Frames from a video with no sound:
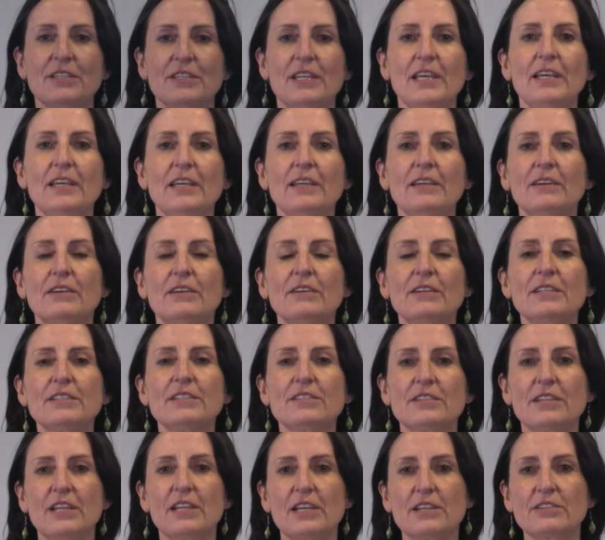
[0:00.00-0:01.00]
Today
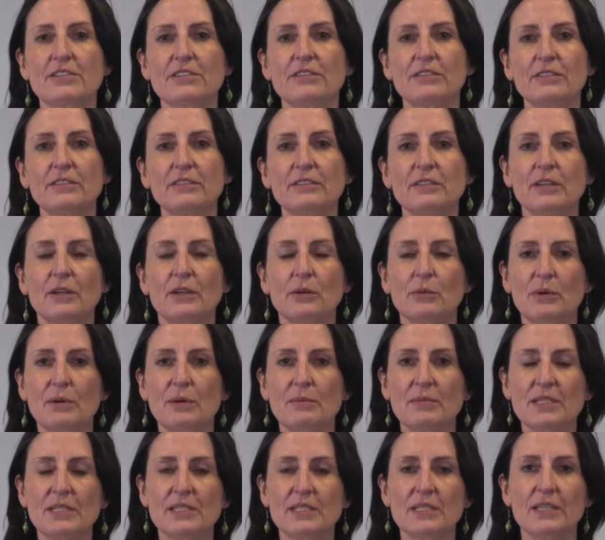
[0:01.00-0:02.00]
on International
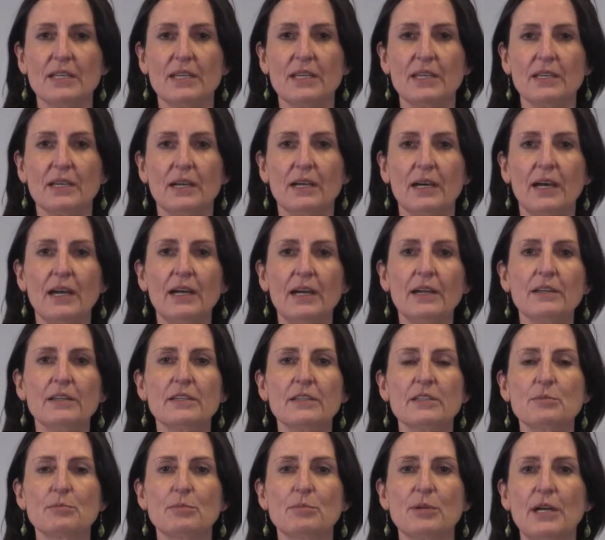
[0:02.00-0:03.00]
Women's Day,
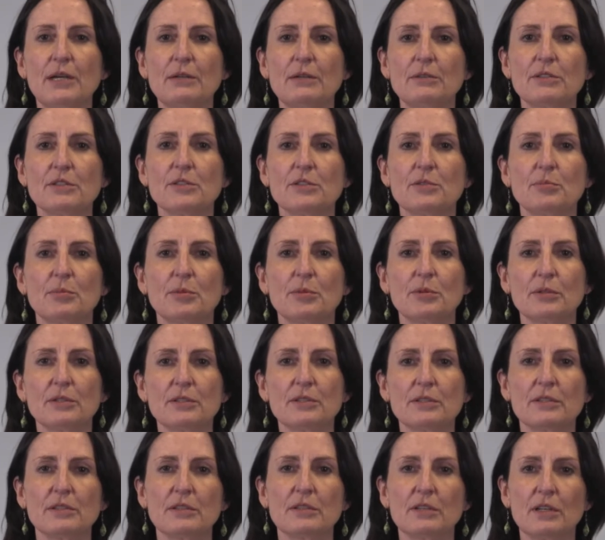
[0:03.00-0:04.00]
IARC is proud to
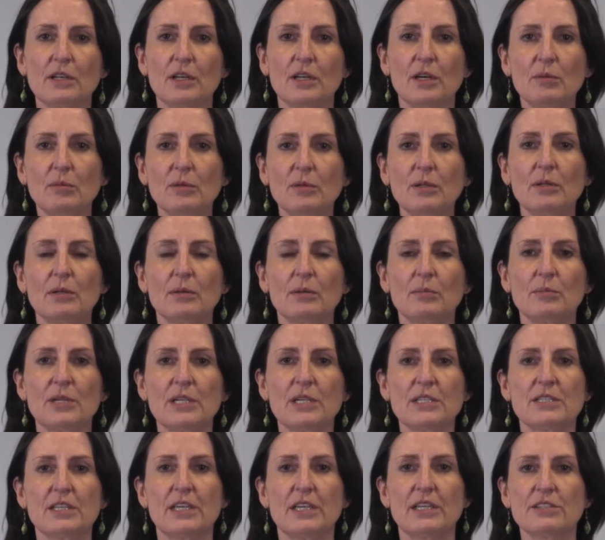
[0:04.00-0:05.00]
support the Global
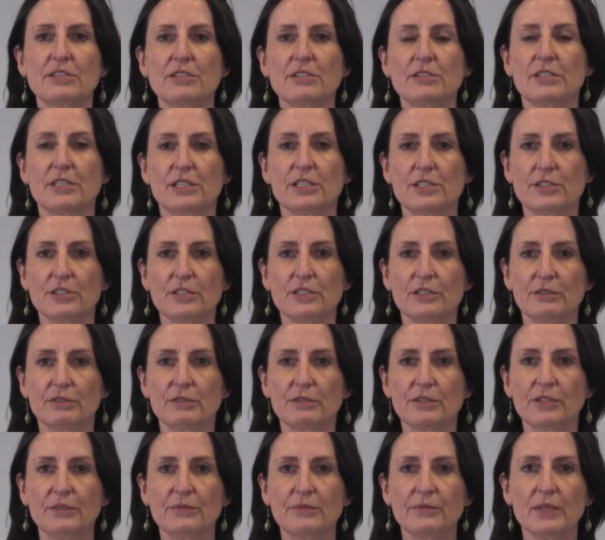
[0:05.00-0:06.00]
Breast Cancer
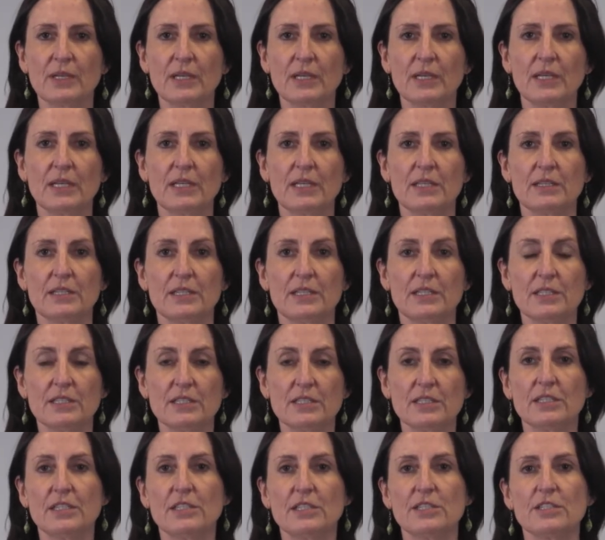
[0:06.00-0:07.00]
Initiative.
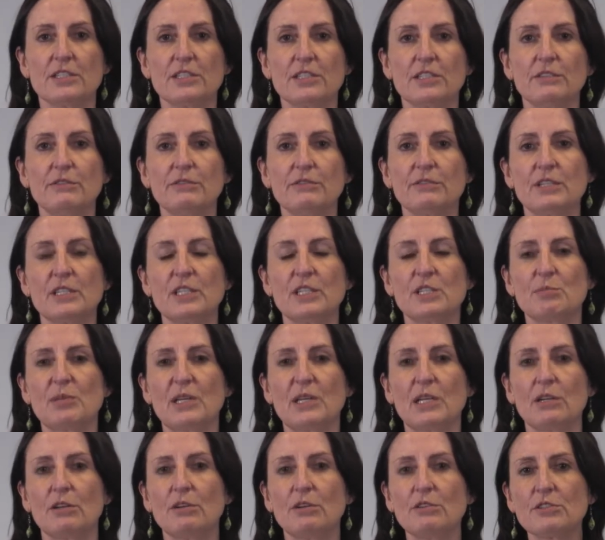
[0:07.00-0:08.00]
This initiative
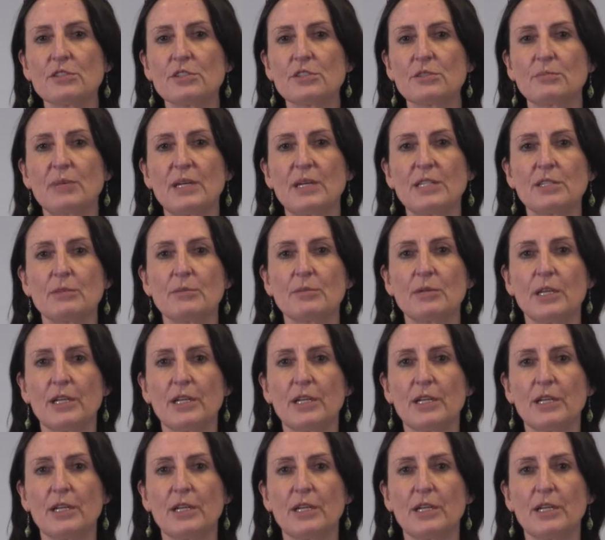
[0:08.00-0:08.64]
is being launched by